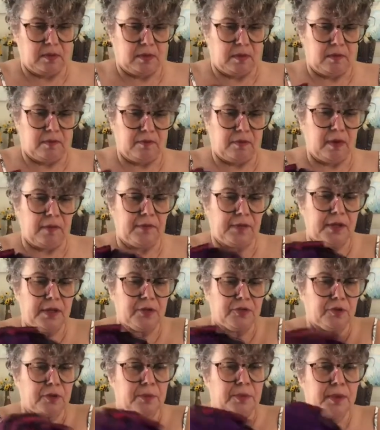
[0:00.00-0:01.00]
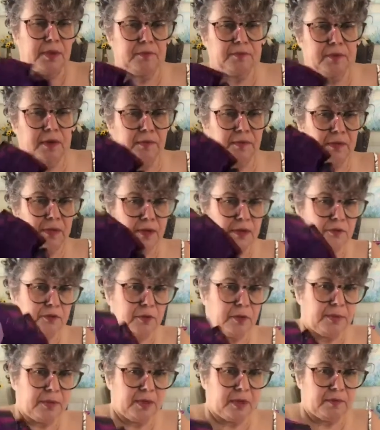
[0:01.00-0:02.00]
Fluffy and trimming, fluffy and
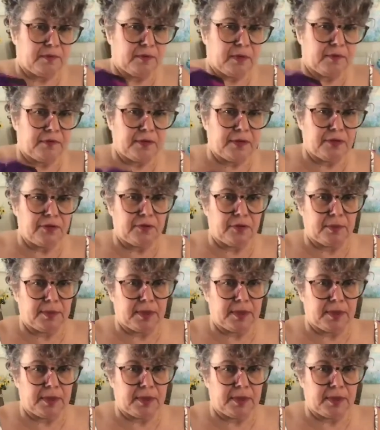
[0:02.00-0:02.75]
trimming, and fluffy and trimming.